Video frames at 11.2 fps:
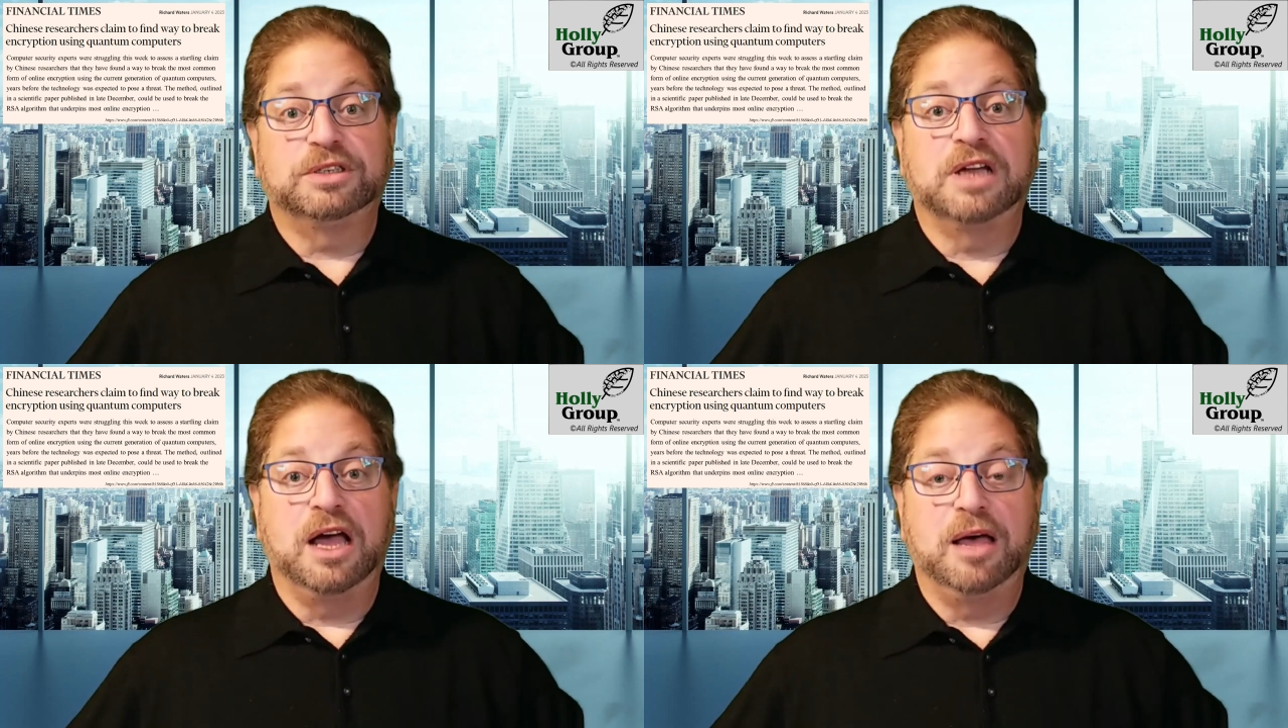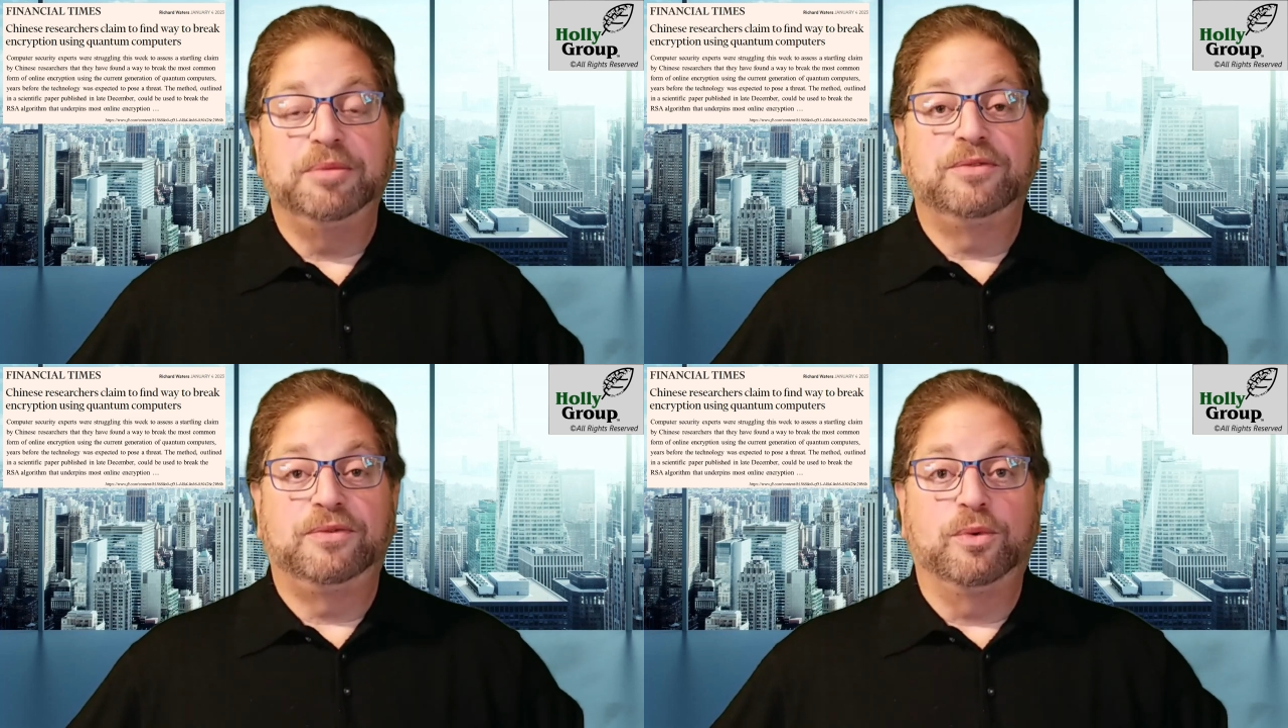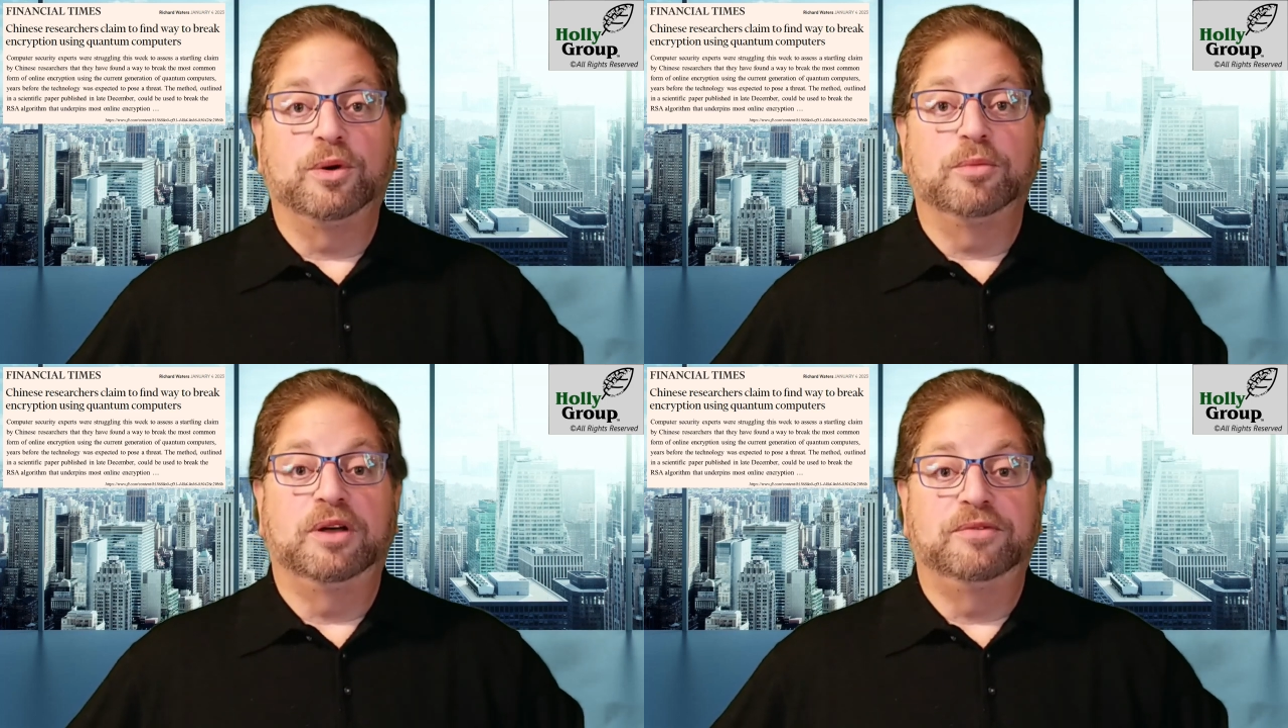common
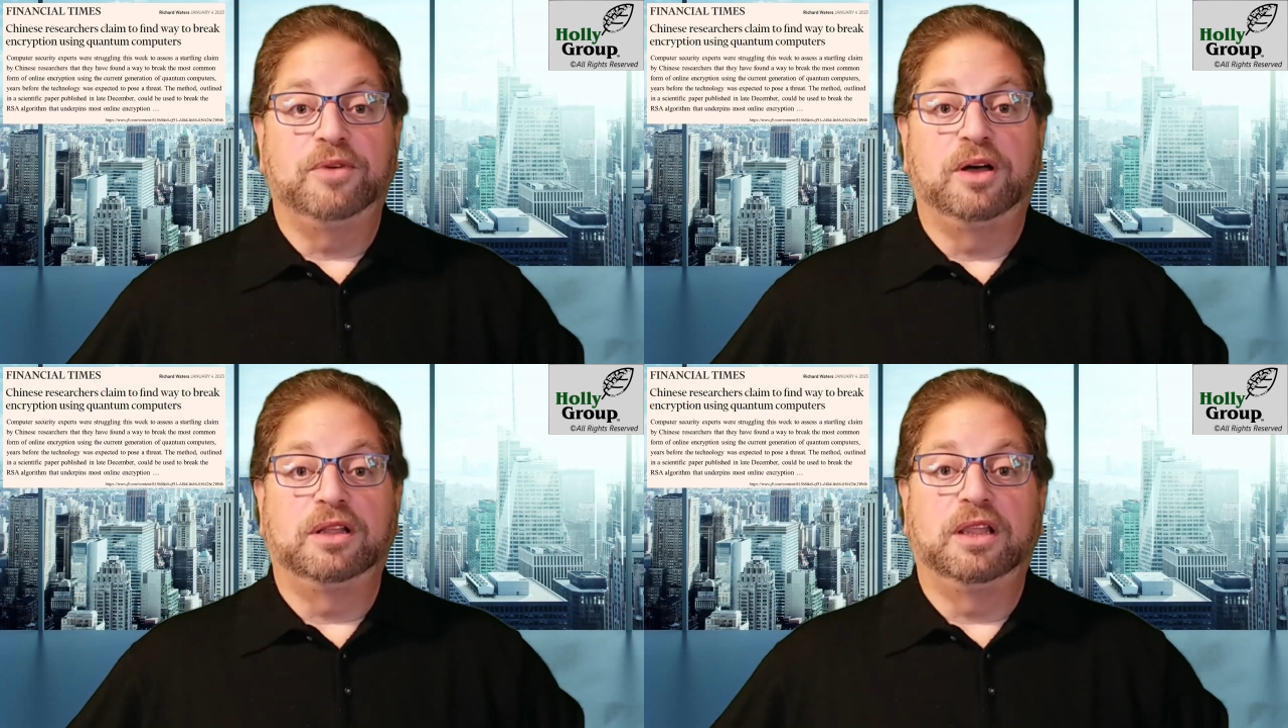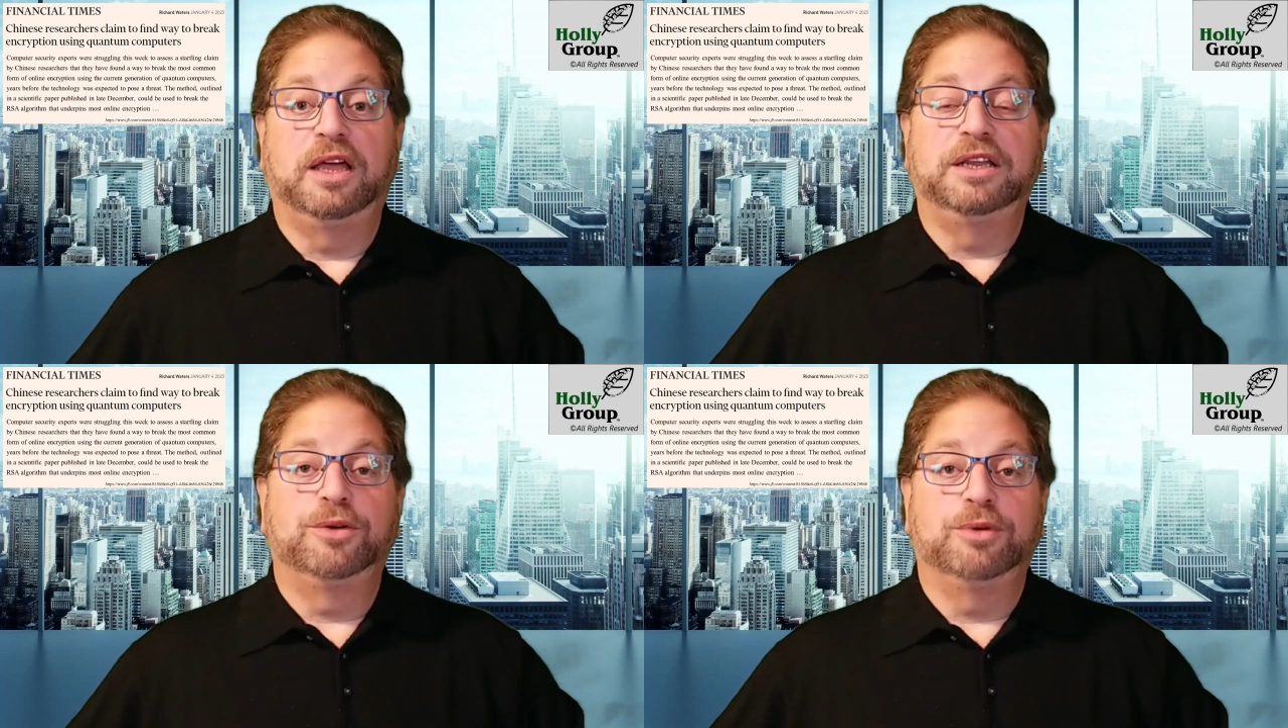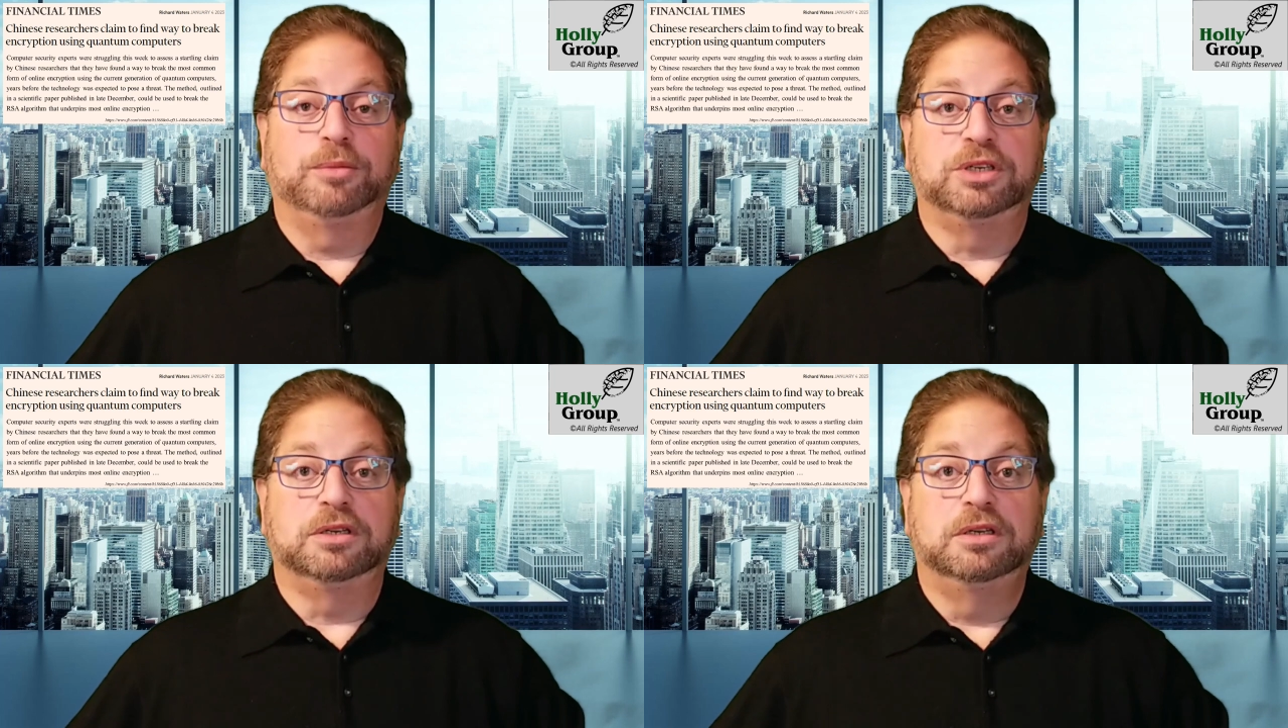form of online
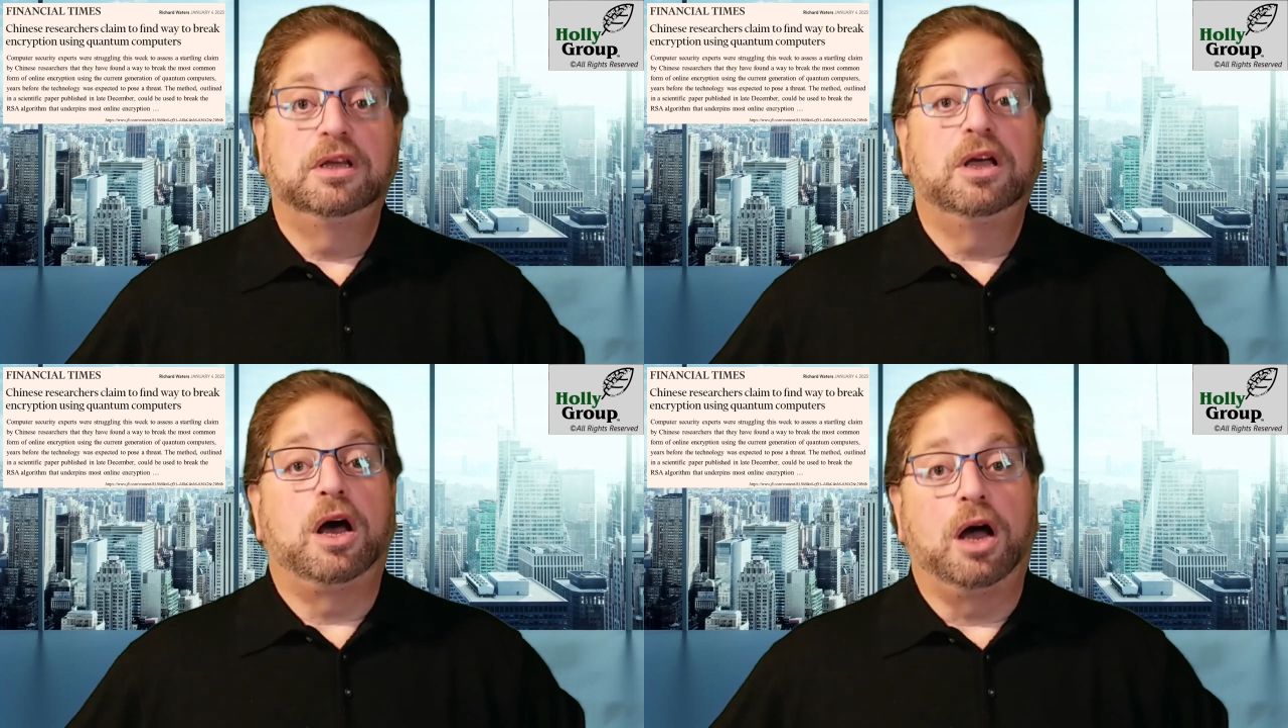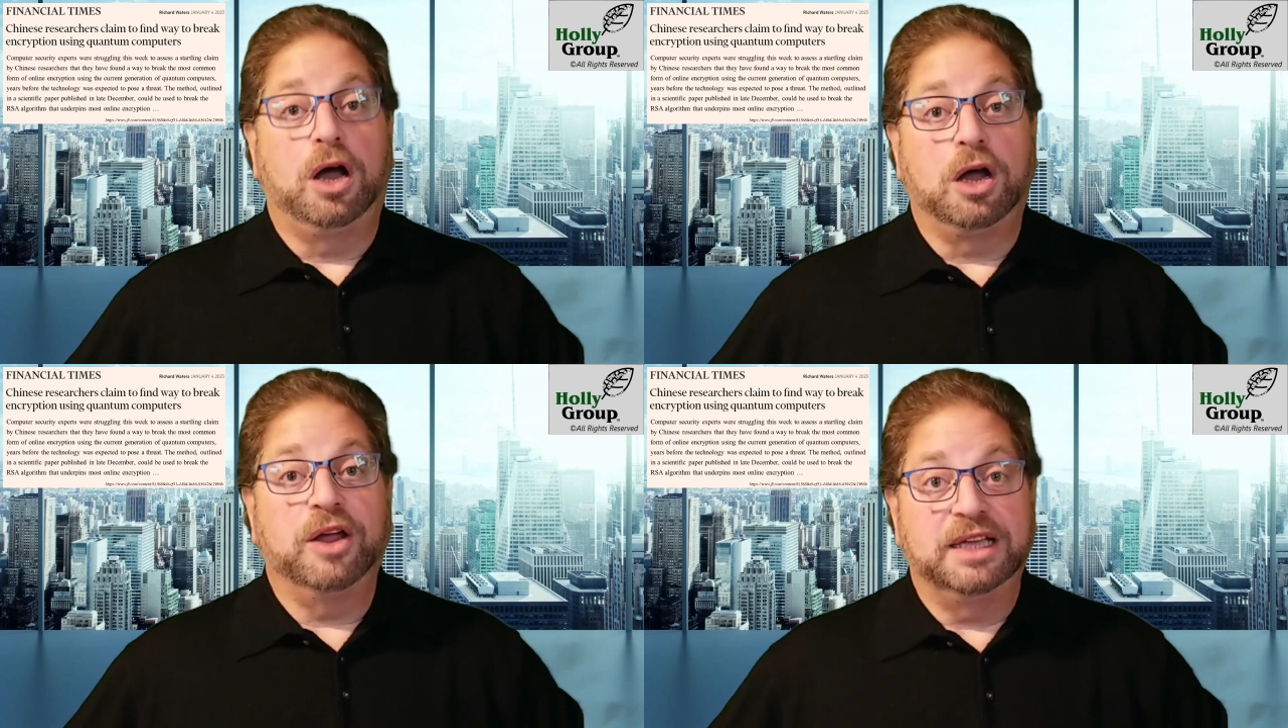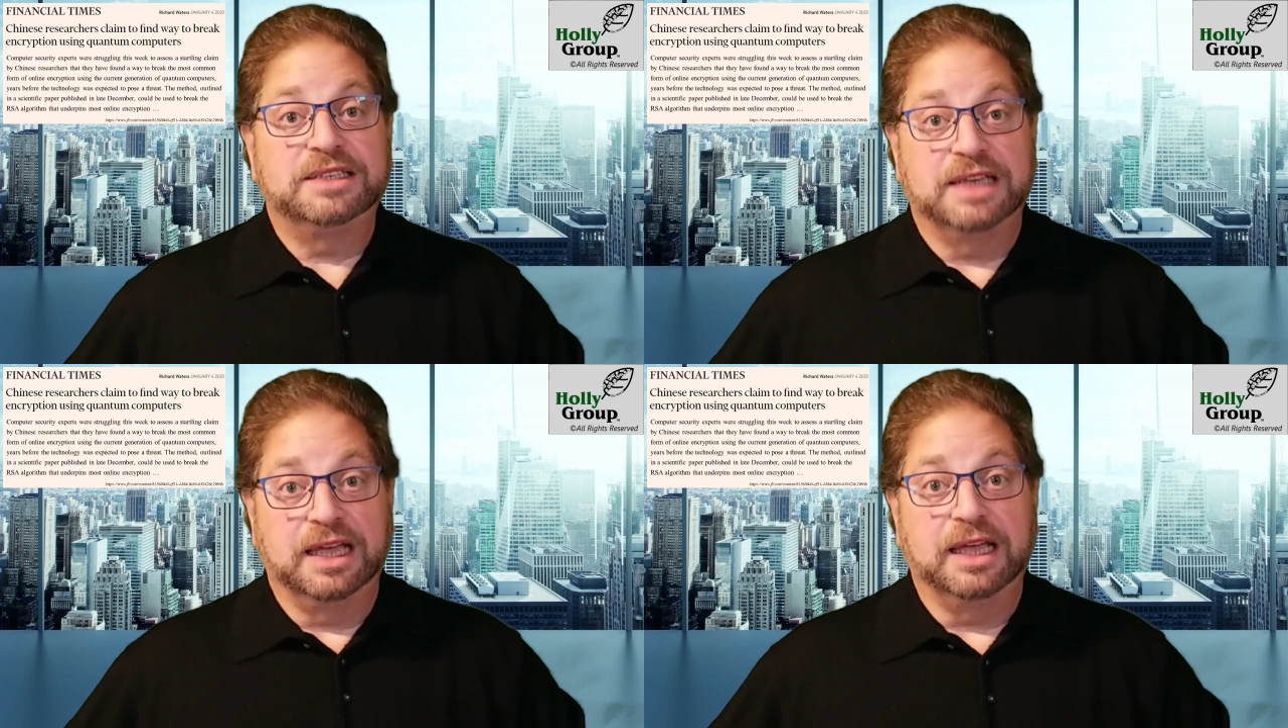encryption,
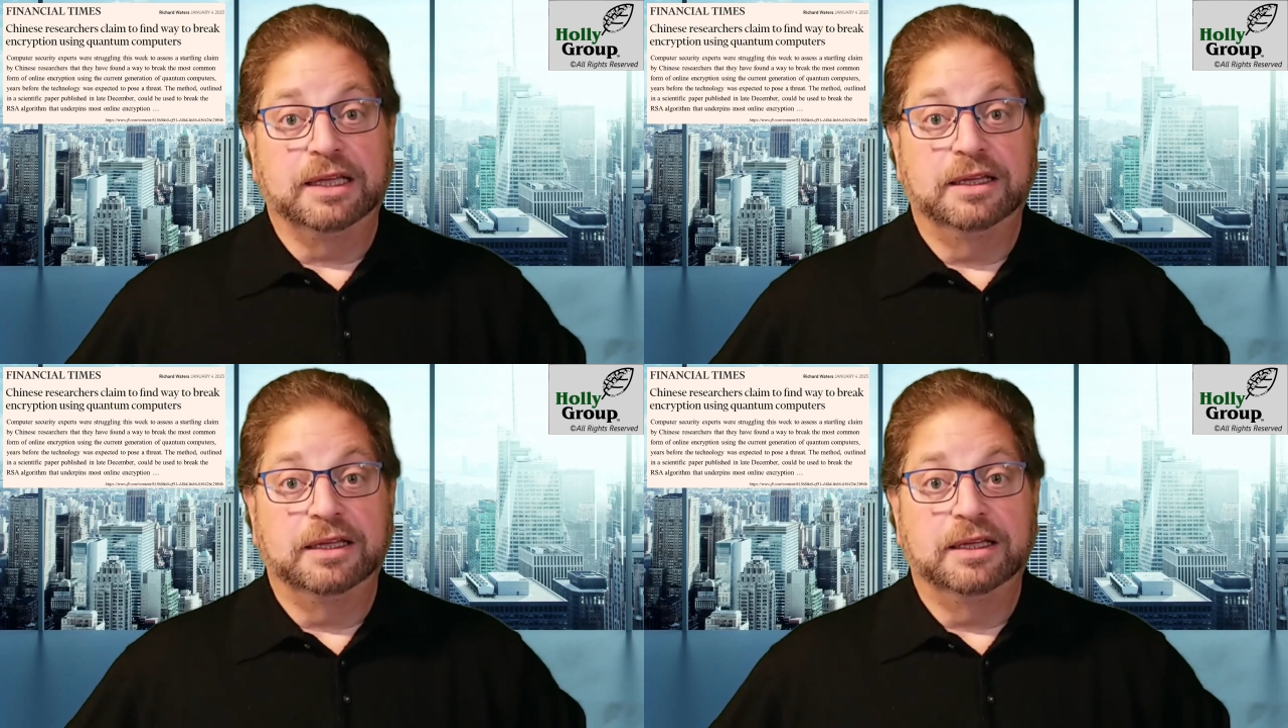RSA.